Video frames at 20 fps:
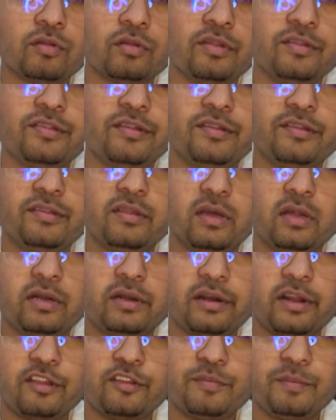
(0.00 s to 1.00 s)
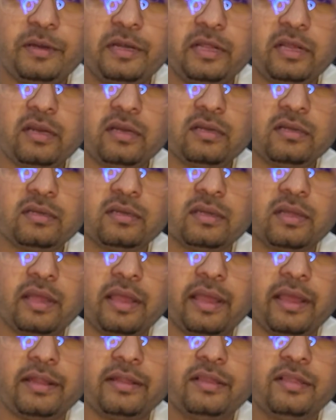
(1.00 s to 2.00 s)
this is the transmitter
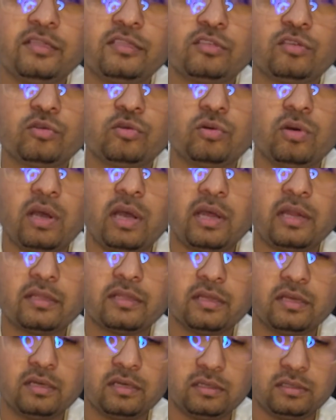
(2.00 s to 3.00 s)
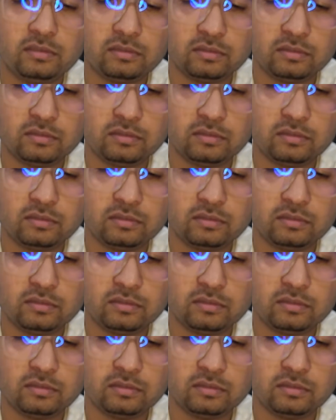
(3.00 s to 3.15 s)
and these two are the